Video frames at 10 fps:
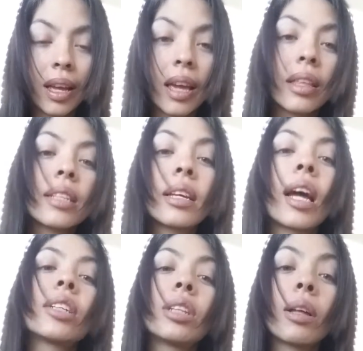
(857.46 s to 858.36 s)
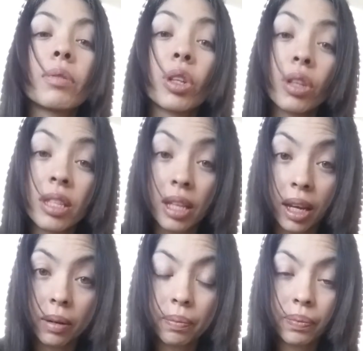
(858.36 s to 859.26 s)
And they said actually that was a good
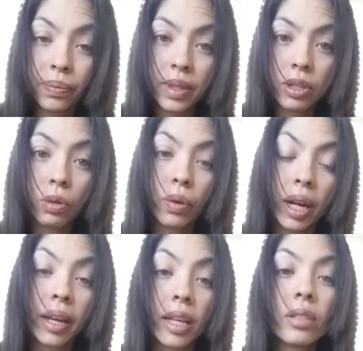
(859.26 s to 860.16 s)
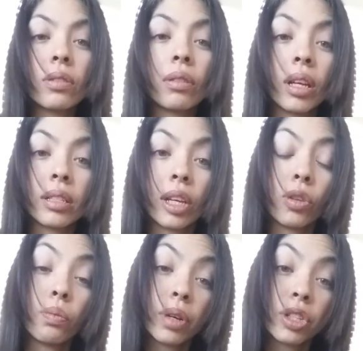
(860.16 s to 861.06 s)
sign. So when I asked you this
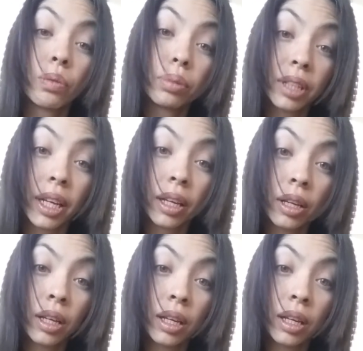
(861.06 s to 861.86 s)
and you picture blank,